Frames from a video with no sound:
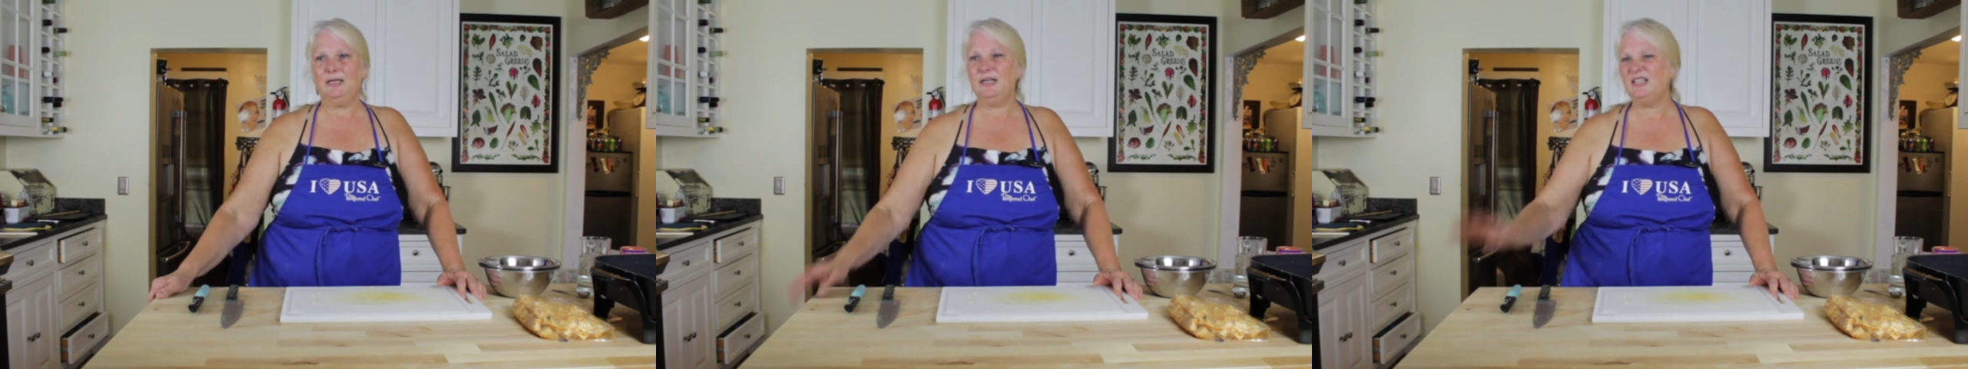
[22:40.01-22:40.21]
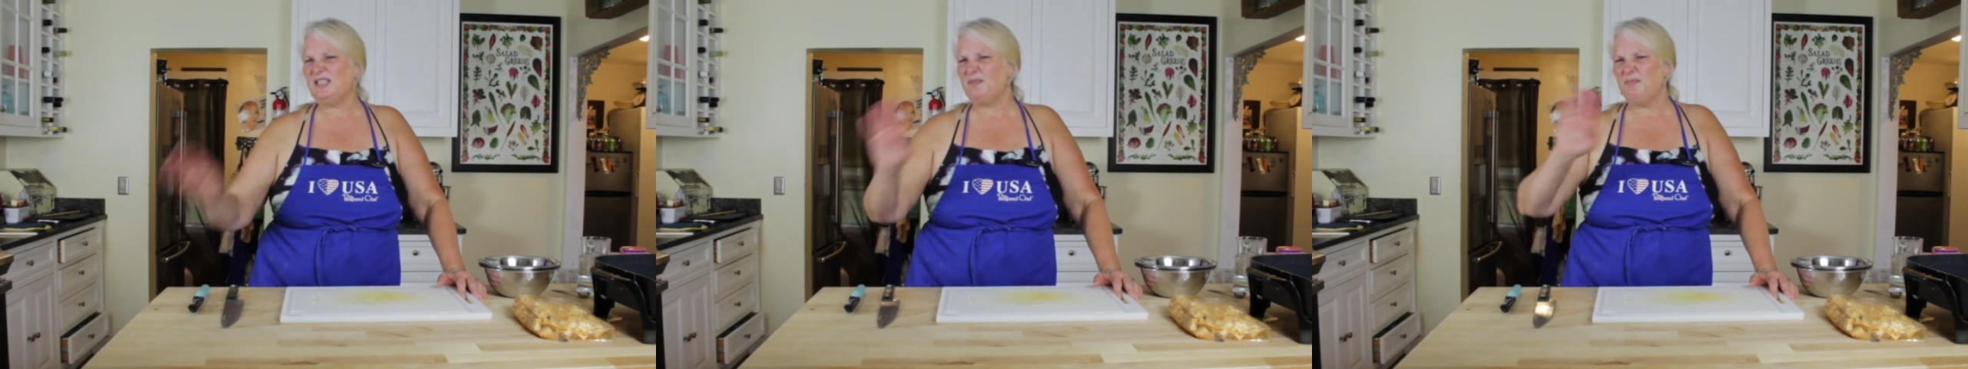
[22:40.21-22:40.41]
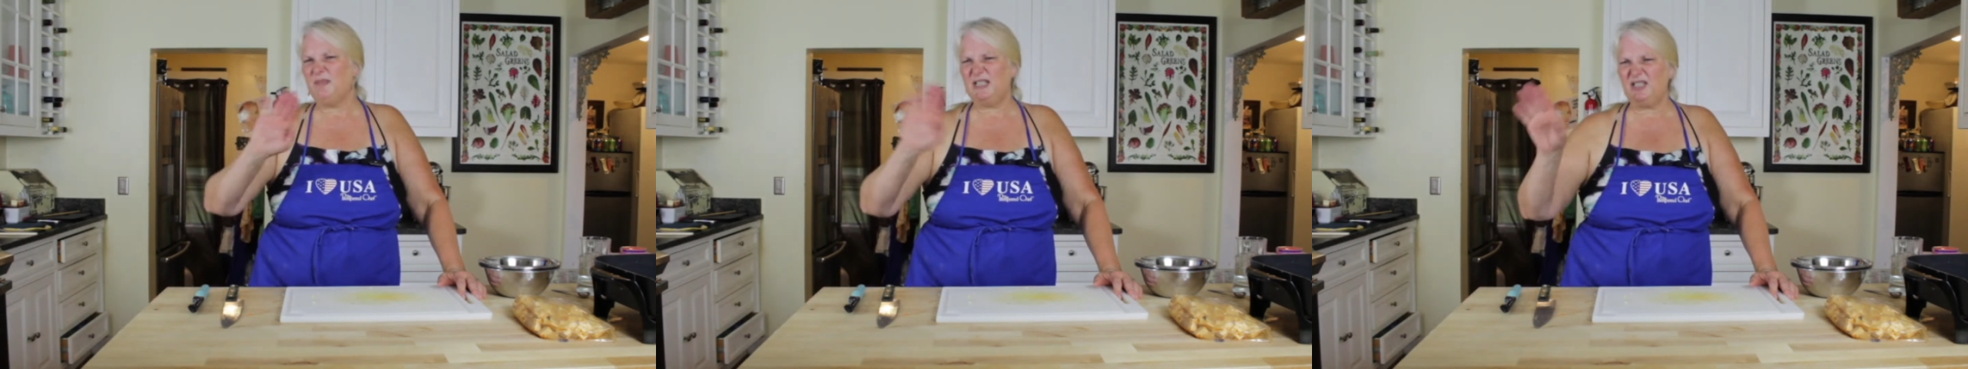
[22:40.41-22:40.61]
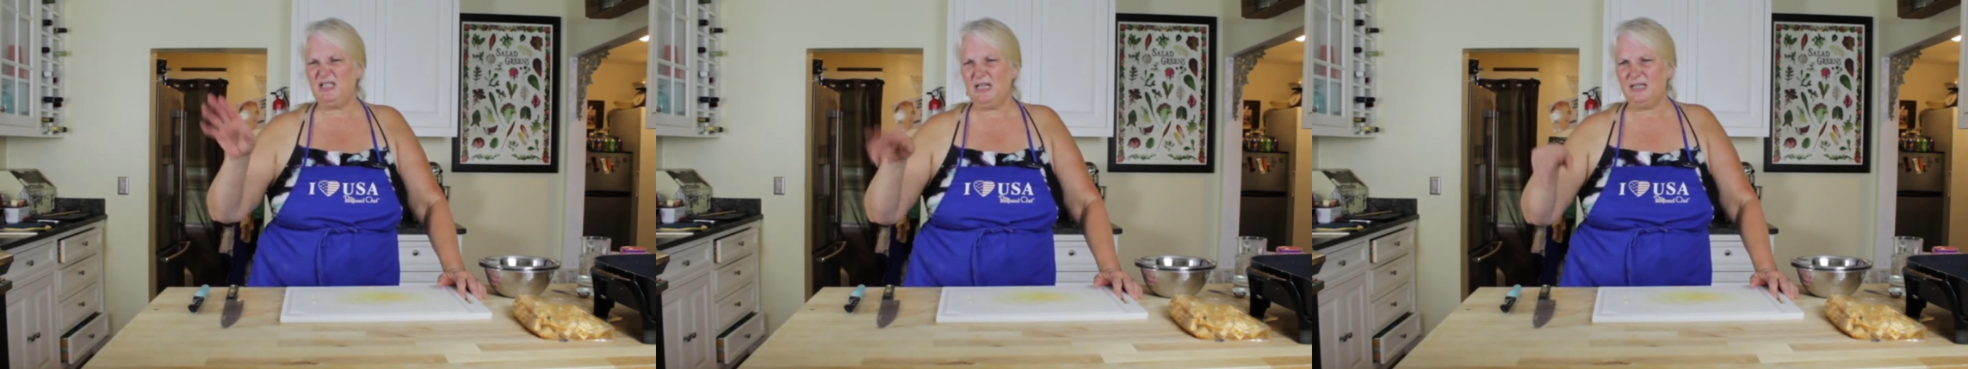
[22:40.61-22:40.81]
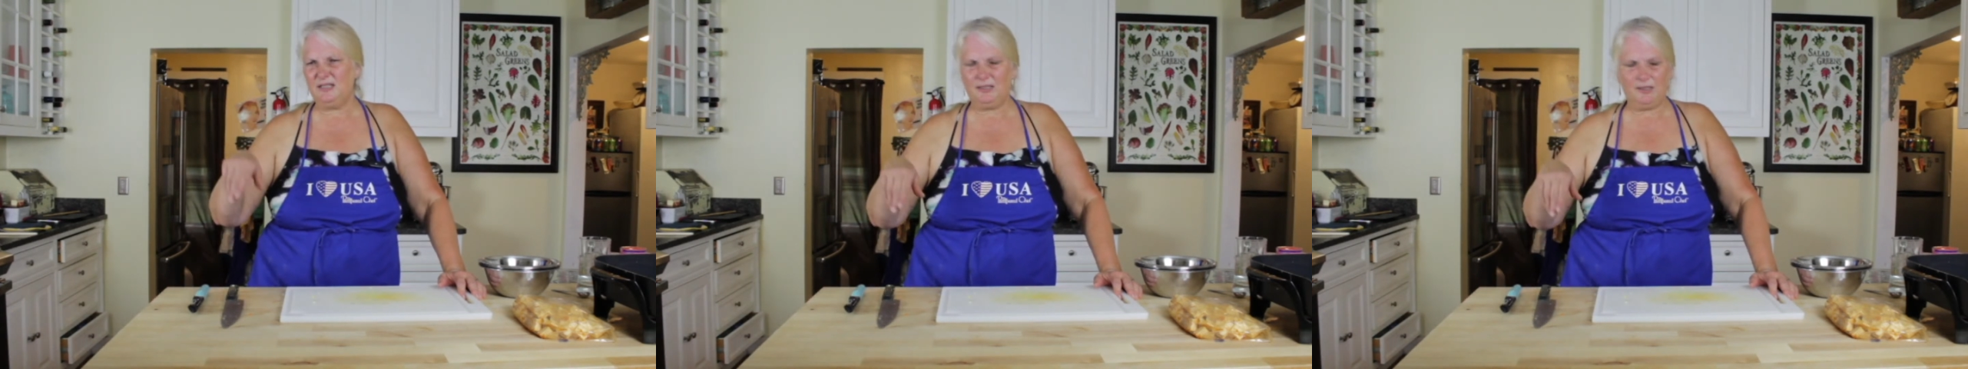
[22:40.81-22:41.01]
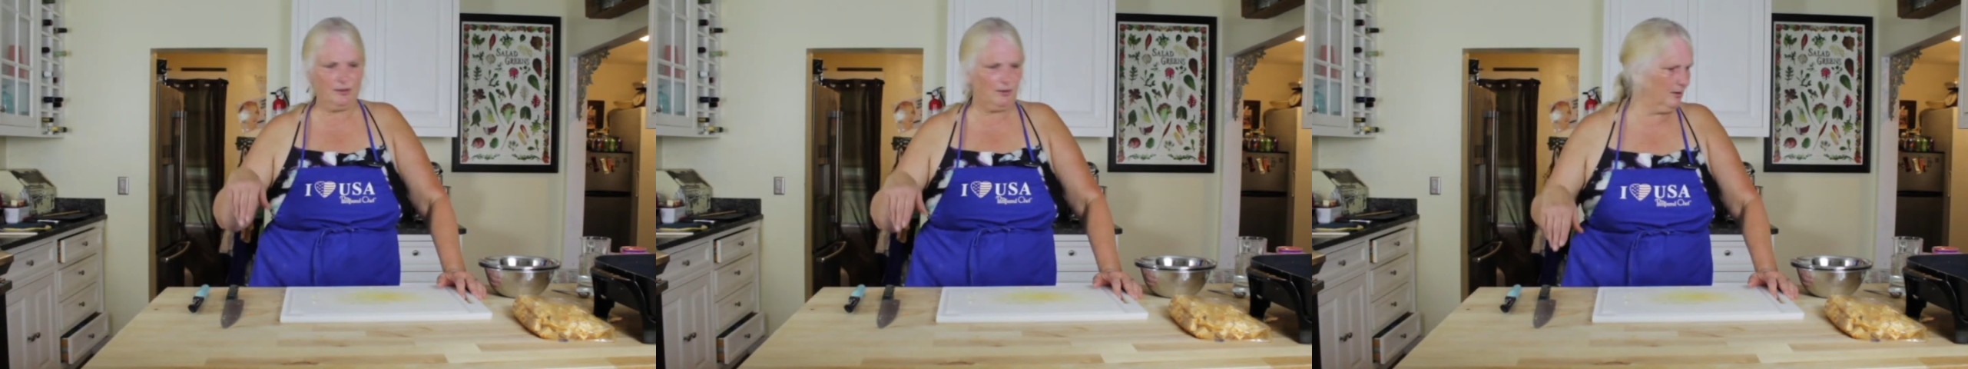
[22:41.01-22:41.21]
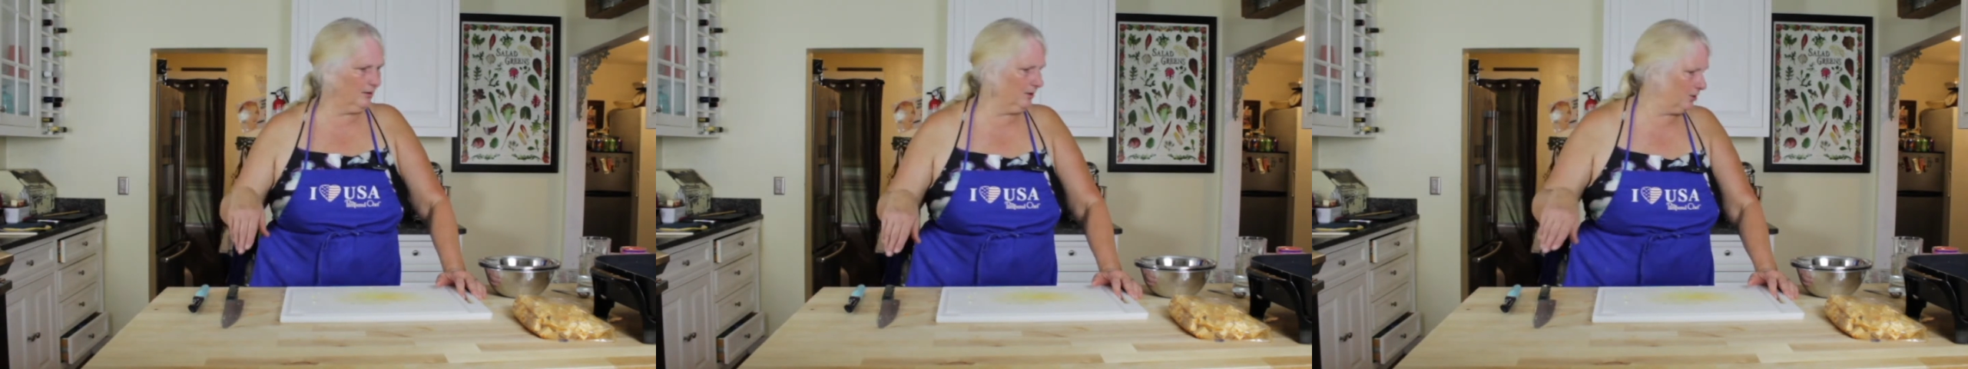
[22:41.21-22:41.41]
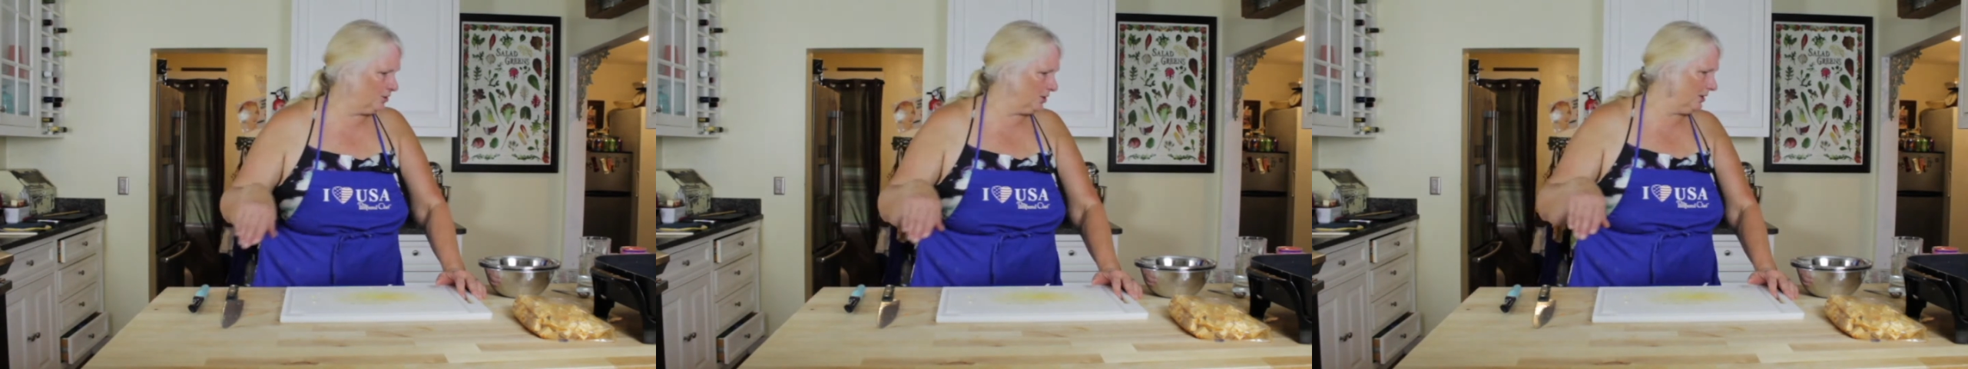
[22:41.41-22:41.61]
and it's much tastier than
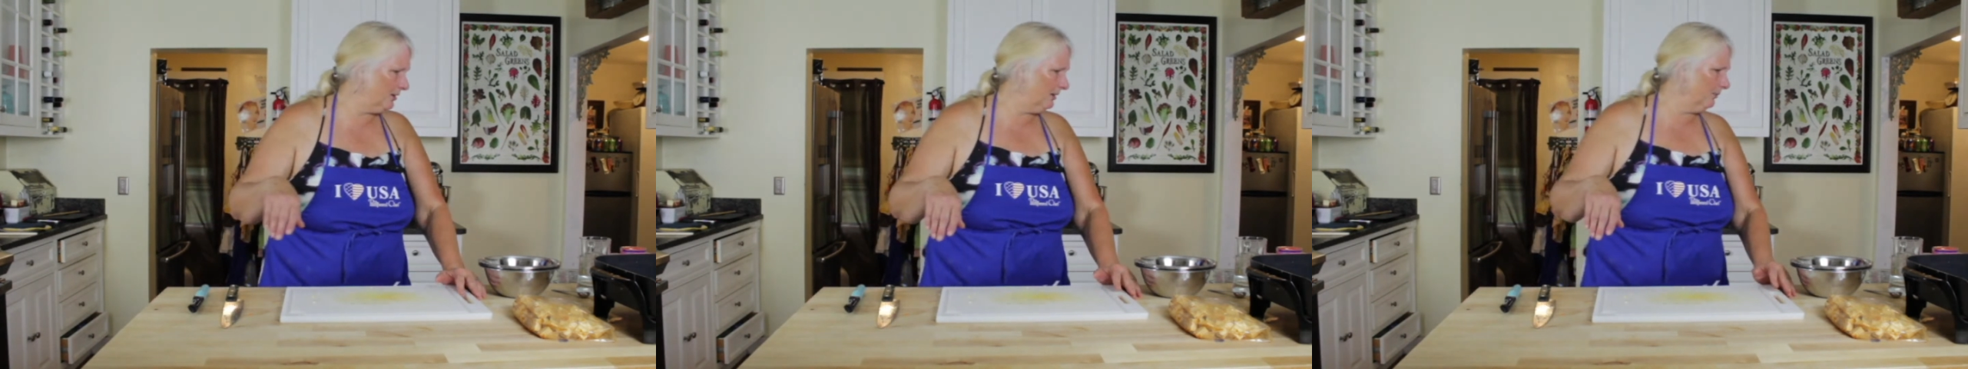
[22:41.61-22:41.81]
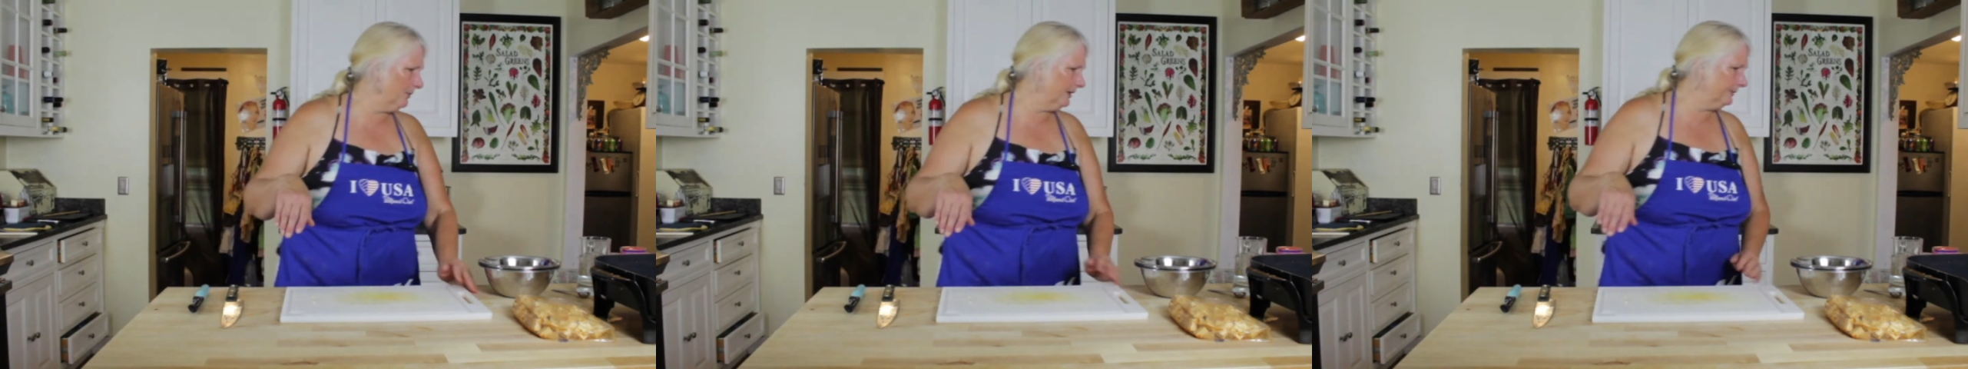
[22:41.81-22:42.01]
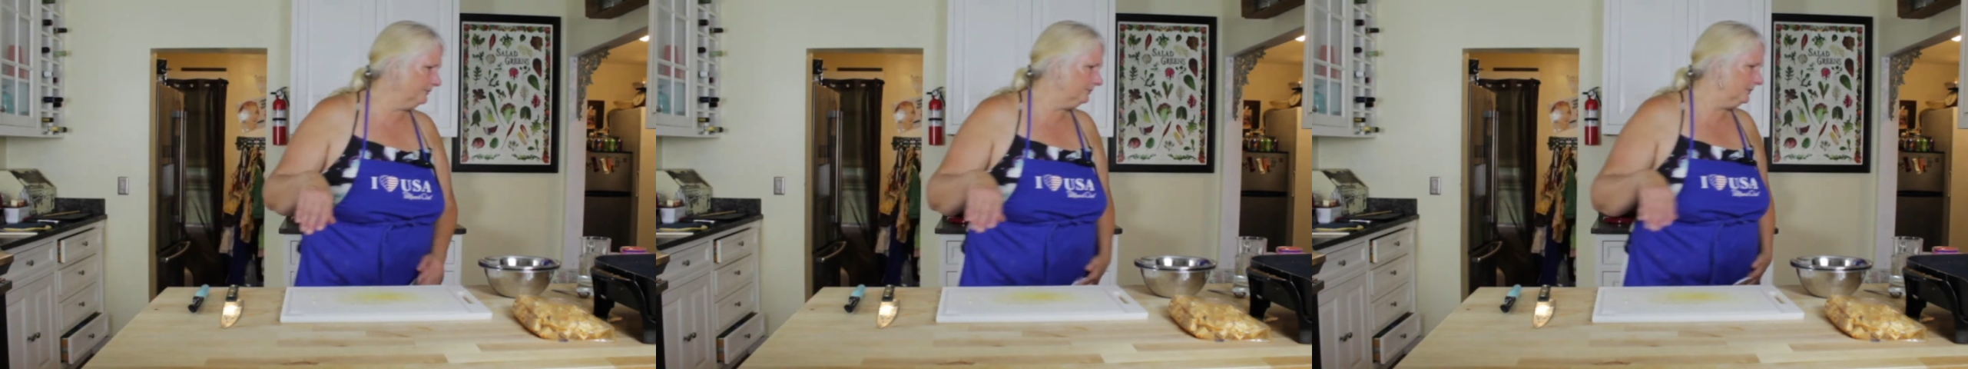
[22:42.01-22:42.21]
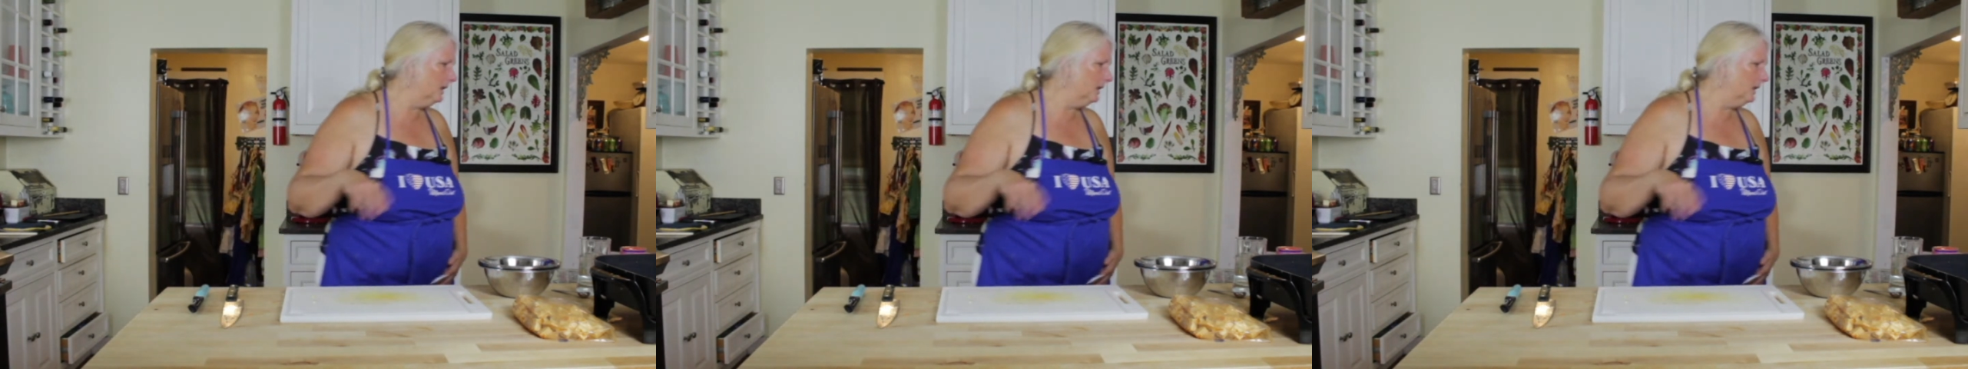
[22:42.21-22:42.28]
the cherry one.